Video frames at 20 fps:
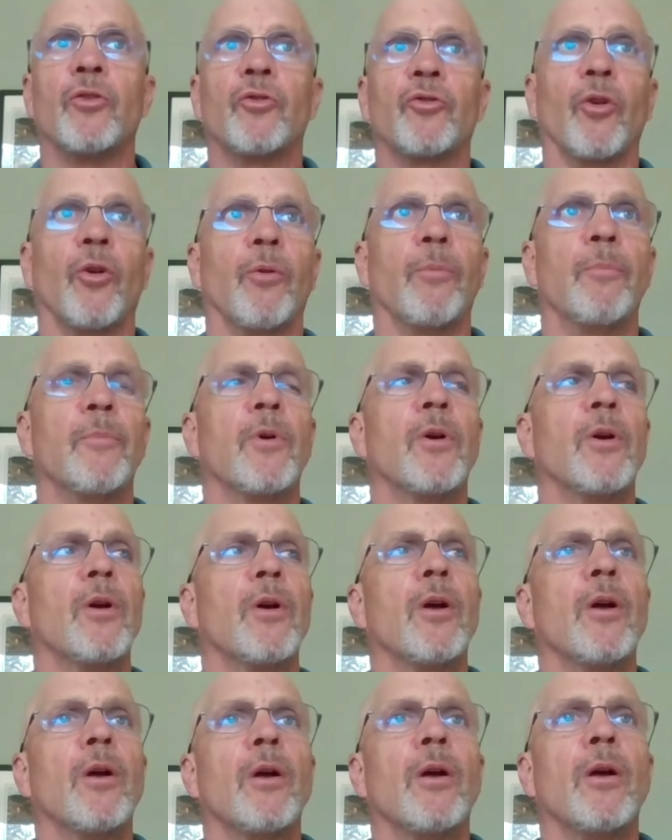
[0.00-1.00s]
So
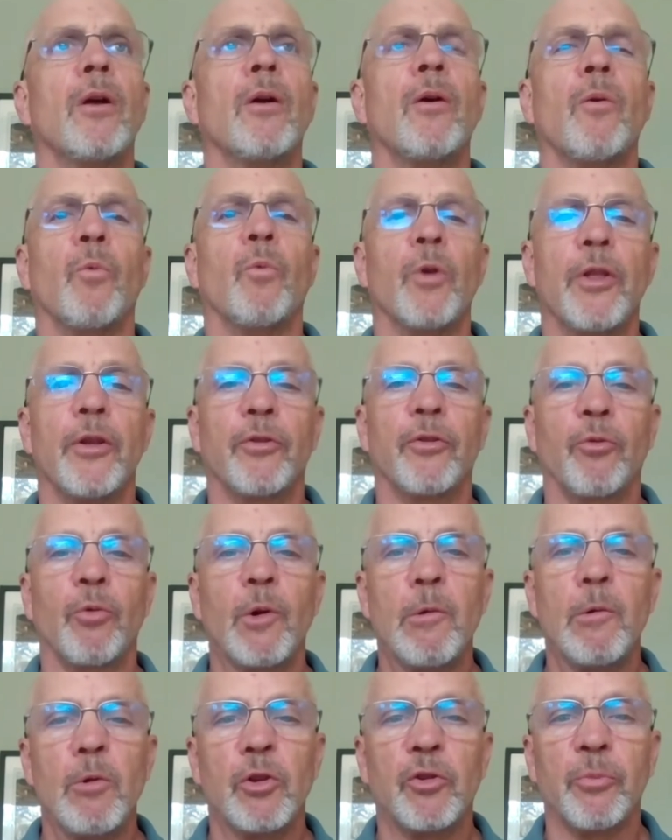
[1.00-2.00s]
within
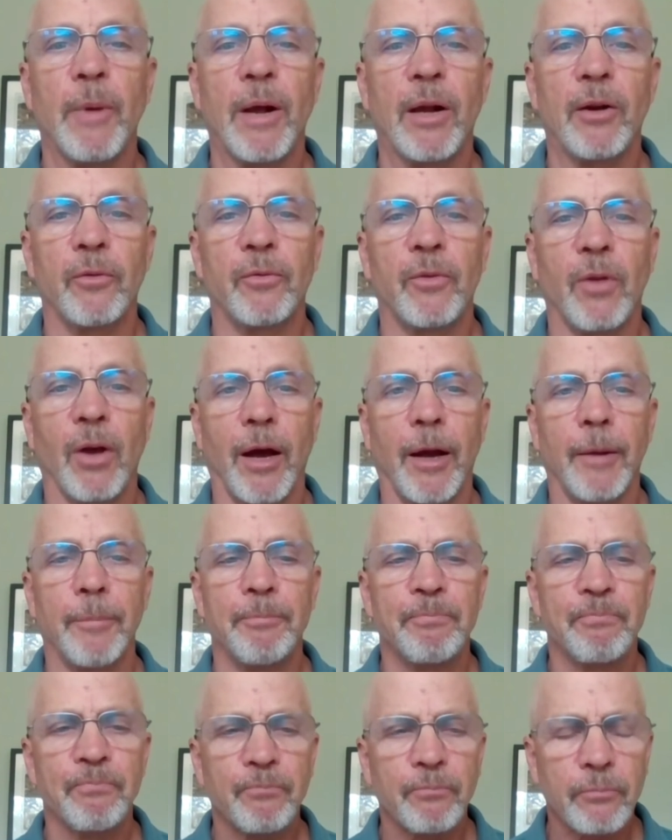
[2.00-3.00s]
3 weeks, matter of
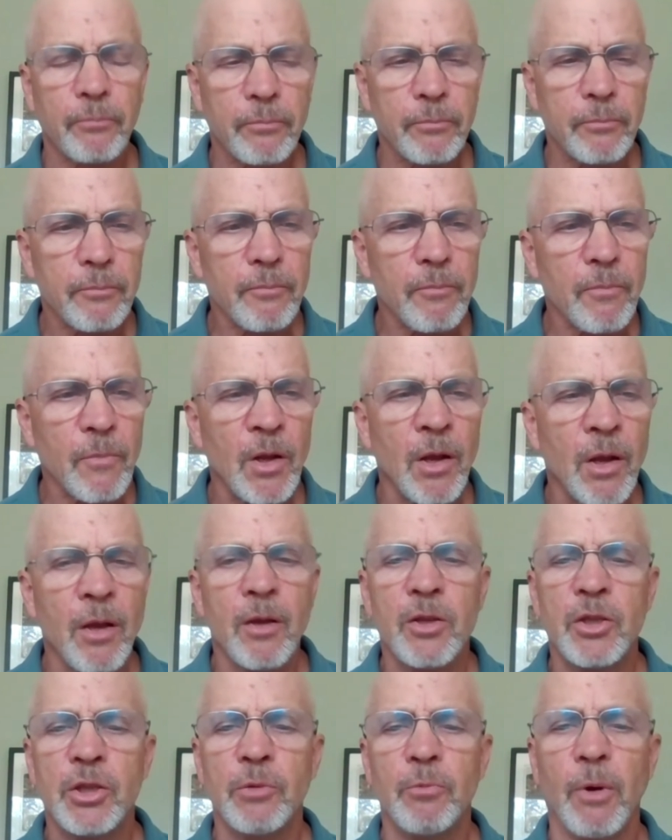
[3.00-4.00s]
time,
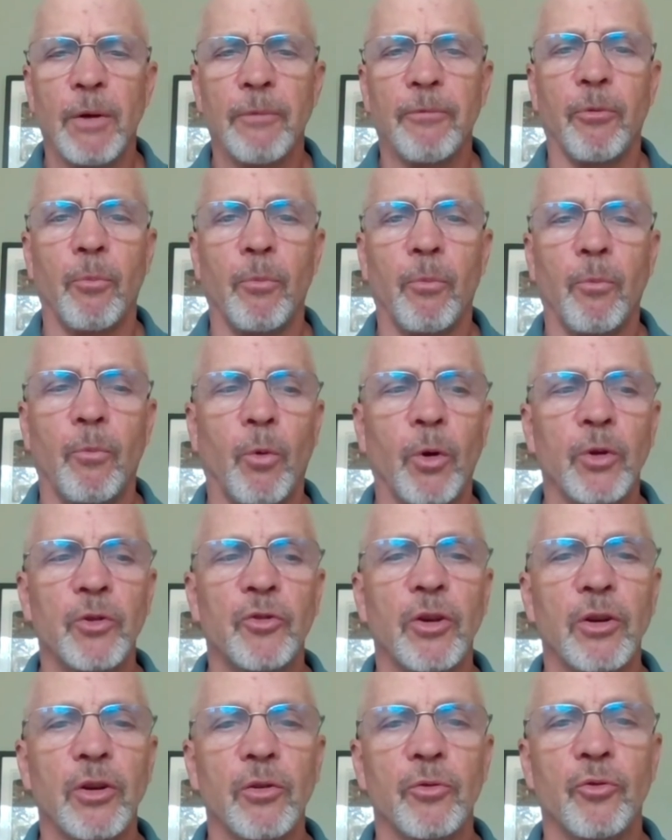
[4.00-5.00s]
she went from
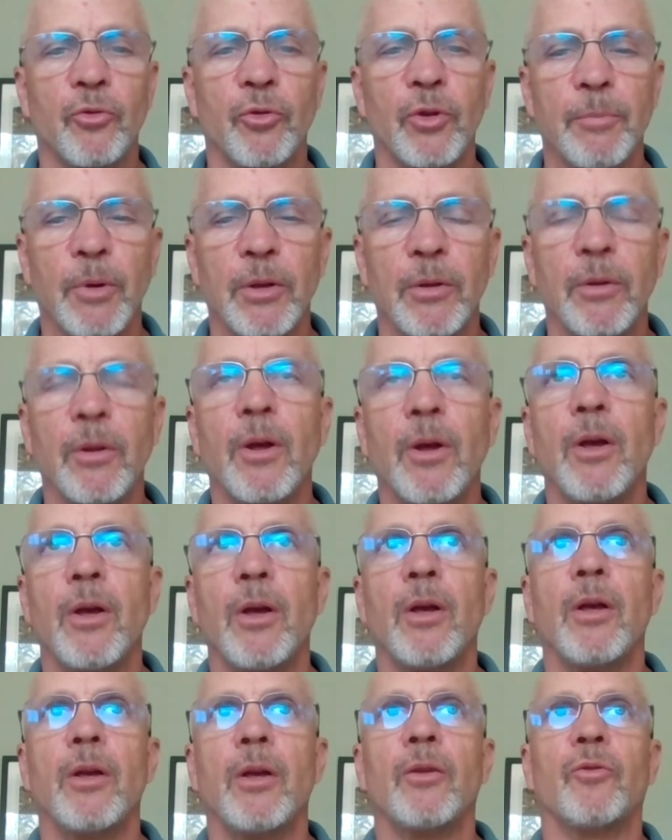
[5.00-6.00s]
one single treatment
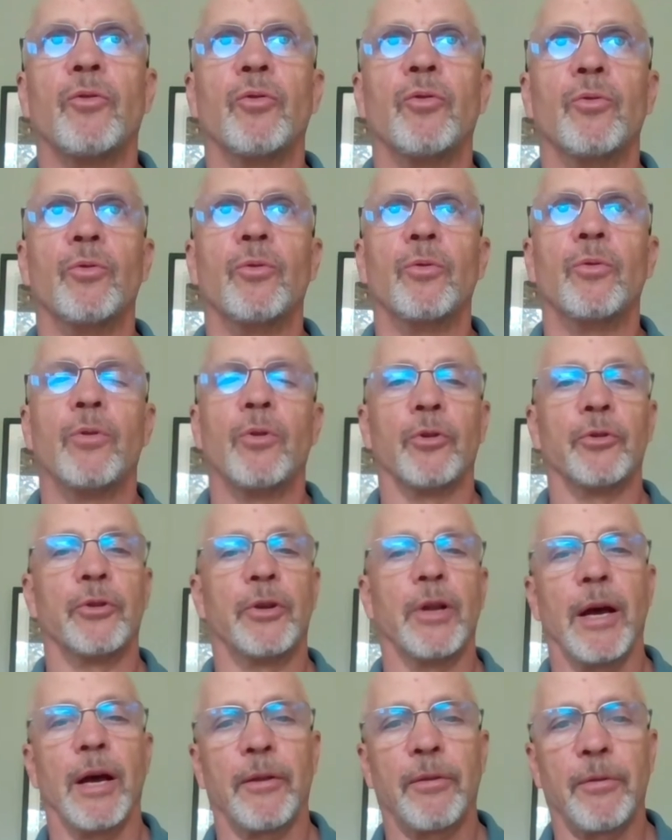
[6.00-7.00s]
to
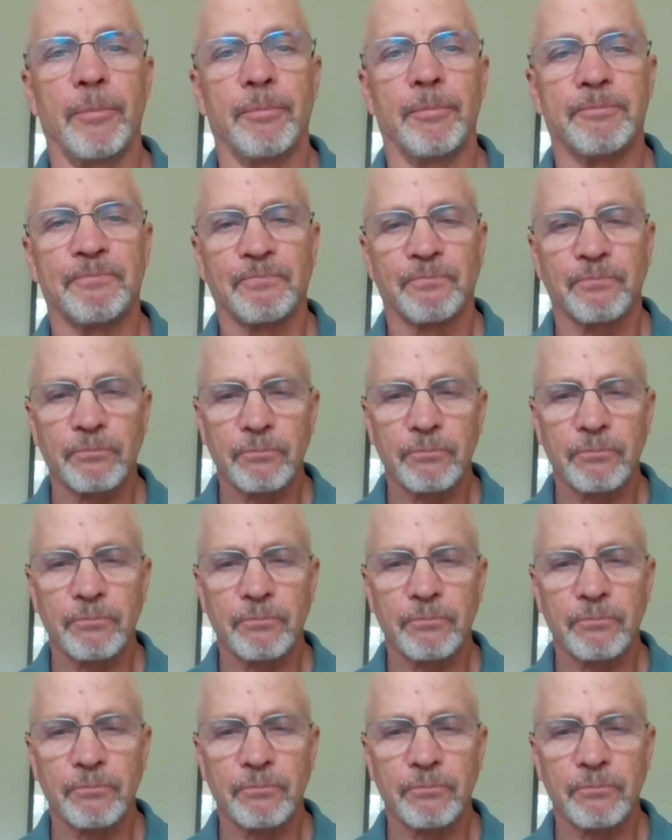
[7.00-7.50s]
her death.